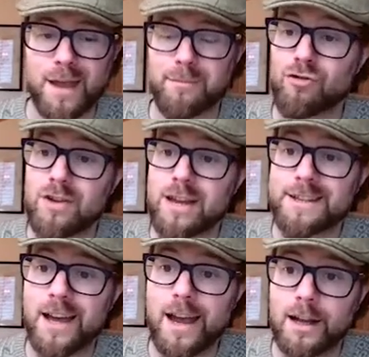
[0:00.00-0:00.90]
maybe
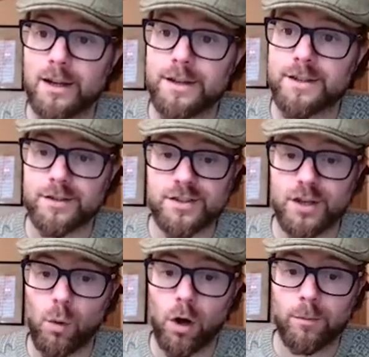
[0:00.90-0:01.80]
retailers and
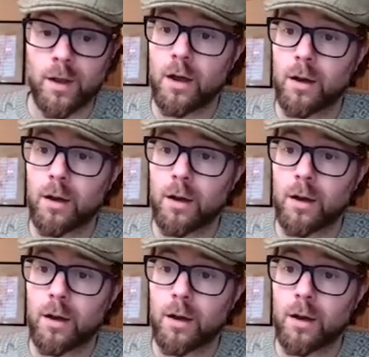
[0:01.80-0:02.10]
so on,